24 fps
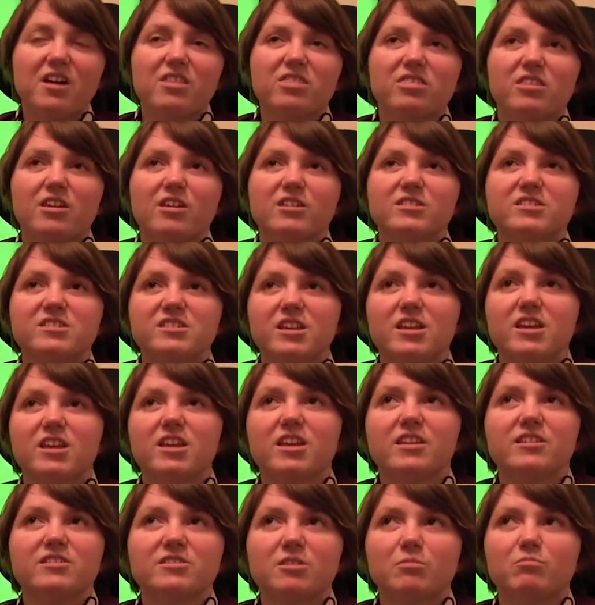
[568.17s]
I think
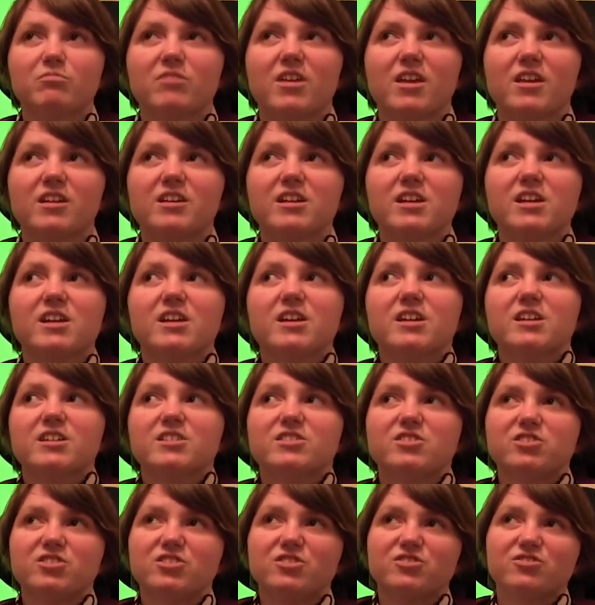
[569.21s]
seeing something
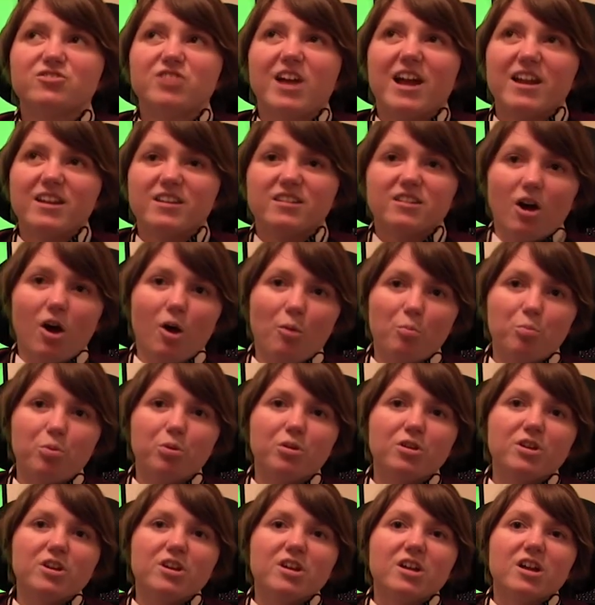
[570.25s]
stand up,
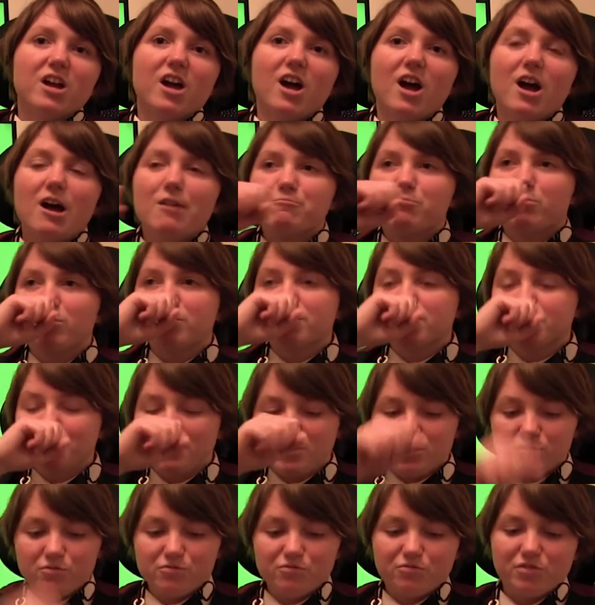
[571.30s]
um, what
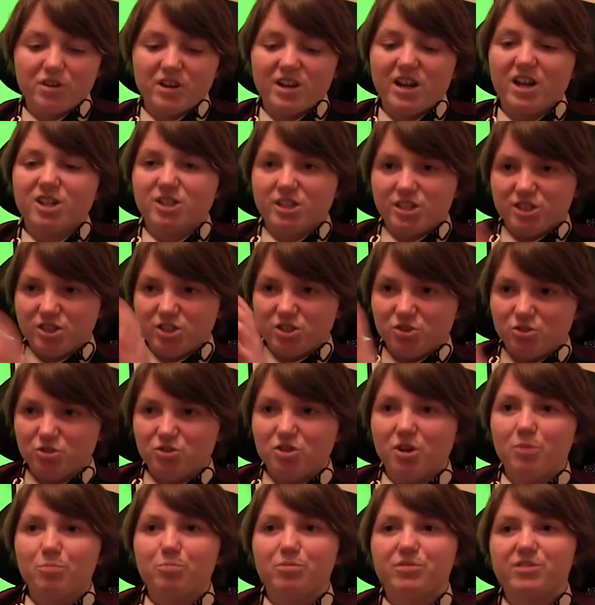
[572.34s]
something you've written actually
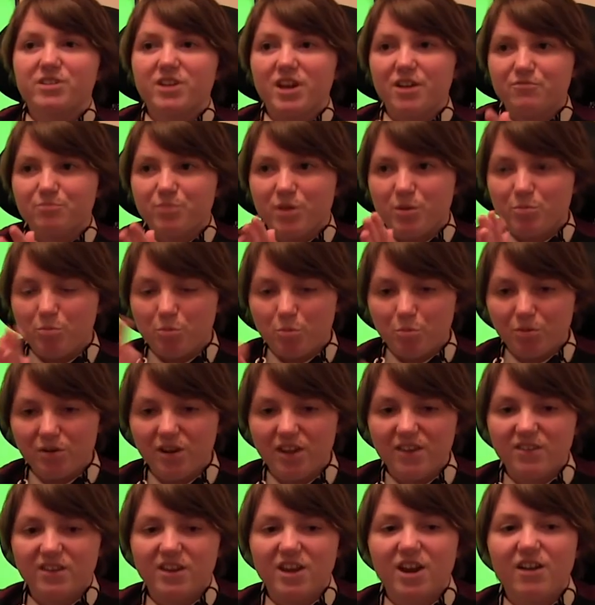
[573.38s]
stood up and have people
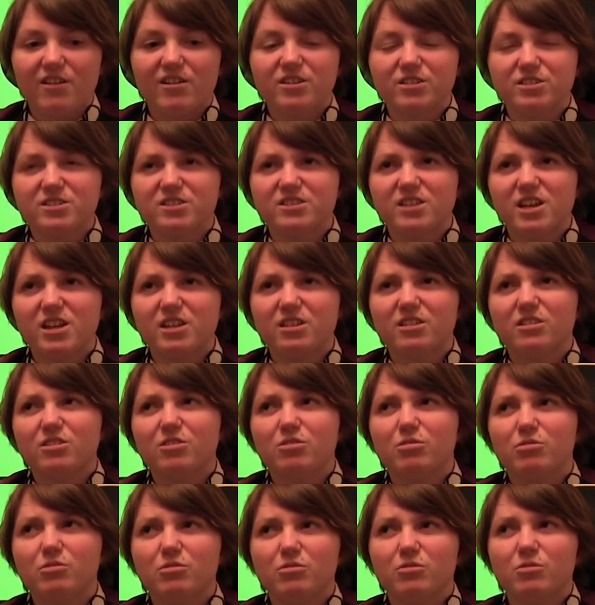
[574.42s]
play the characters, then
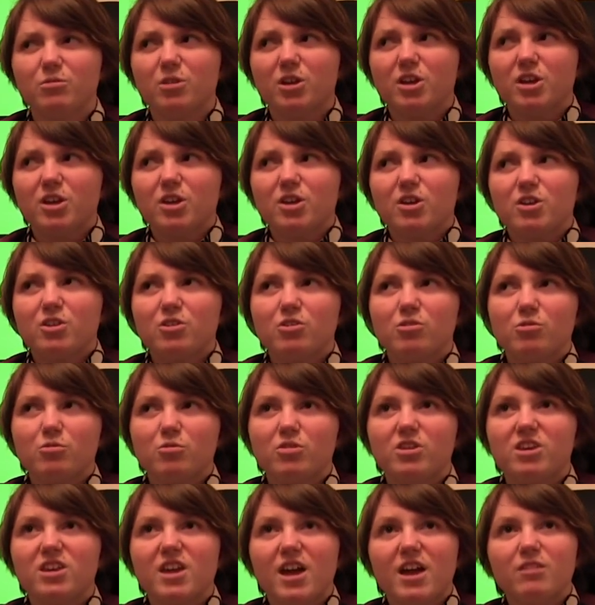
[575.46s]
you
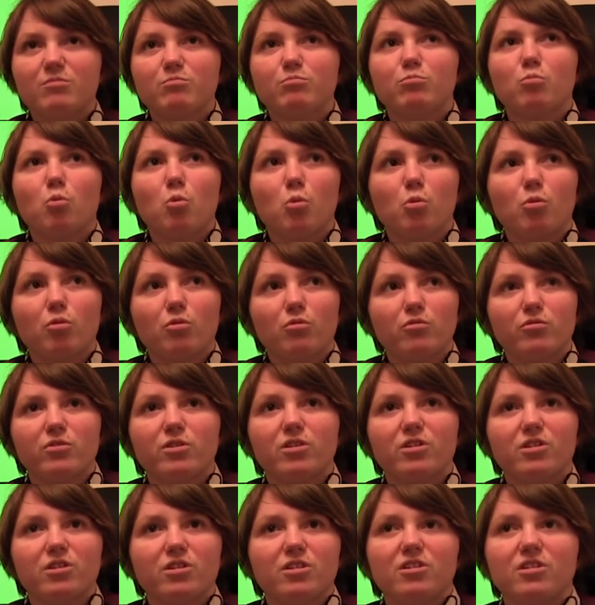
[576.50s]
you get more of
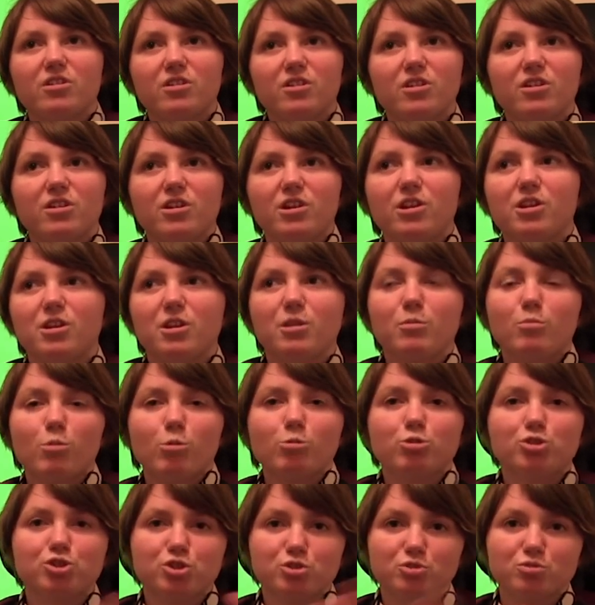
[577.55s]
a an
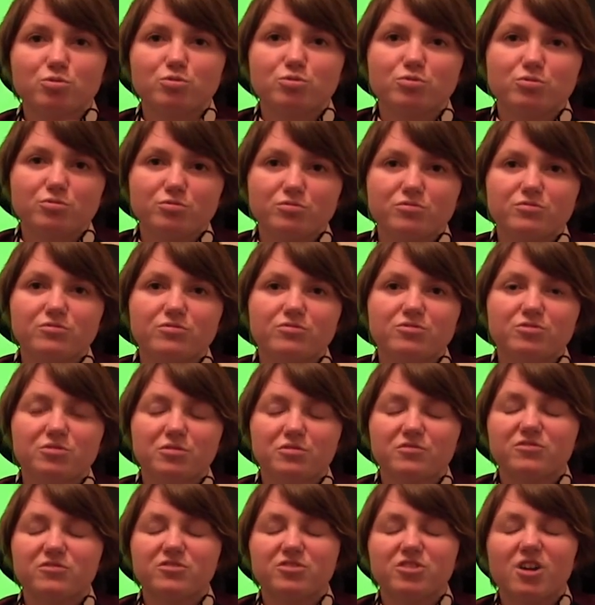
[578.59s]
emotional
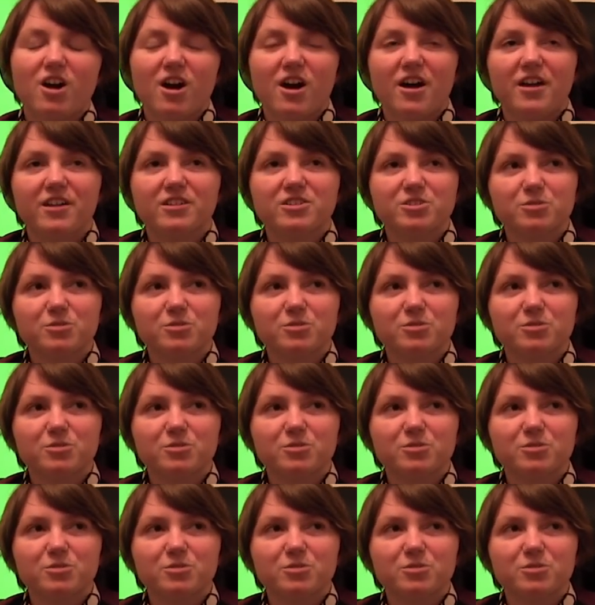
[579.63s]
sort of tie.